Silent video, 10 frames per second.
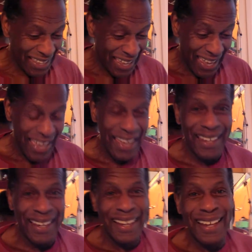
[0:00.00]
Why
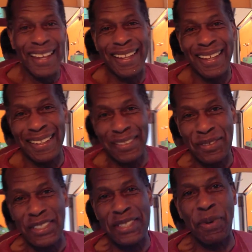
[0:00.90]
is that funny?
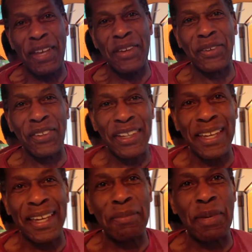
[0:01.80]
Just the way you're
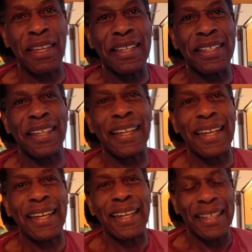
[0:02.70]
looking at me. Because I have a green
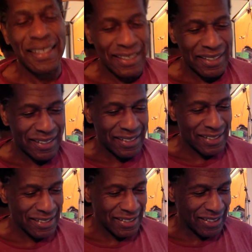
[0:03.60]
face and a
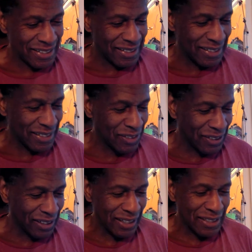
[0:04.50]
black shiny head. You
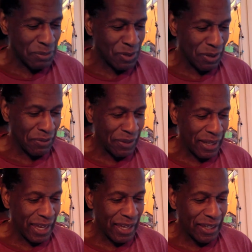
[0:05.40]
look like some sort of
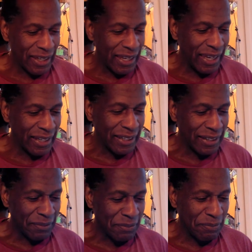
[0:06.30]
a, a
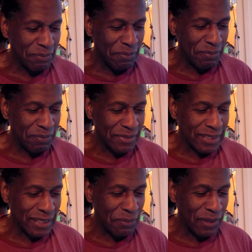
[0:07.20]
alien,
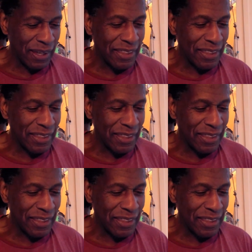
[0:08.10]
something